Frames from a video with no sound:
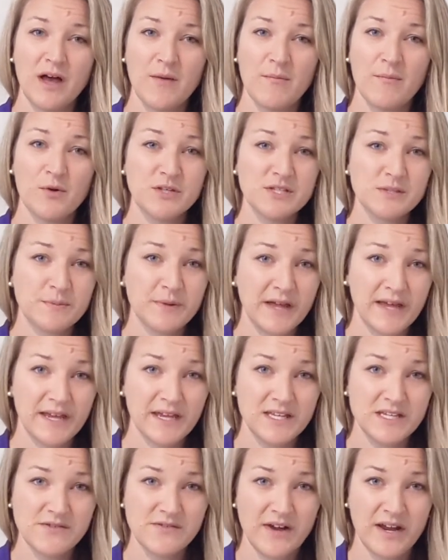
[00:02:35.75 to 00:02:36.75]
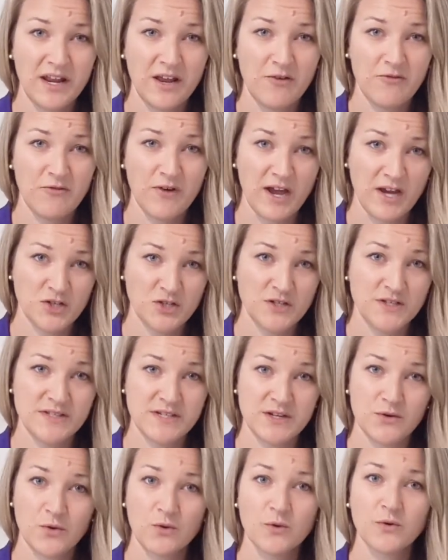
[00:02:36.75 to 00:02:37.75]
multiplying and dividing fractions
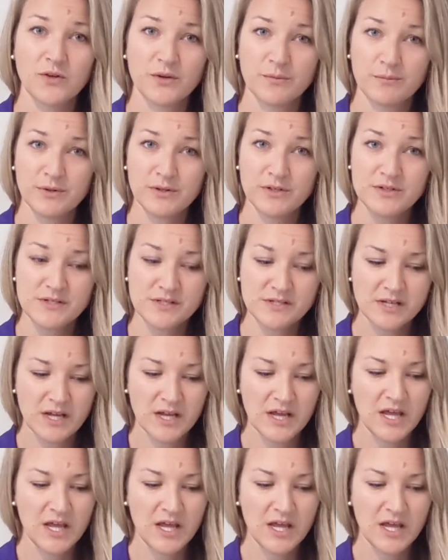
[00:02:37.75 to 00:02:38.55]
and whole numbers.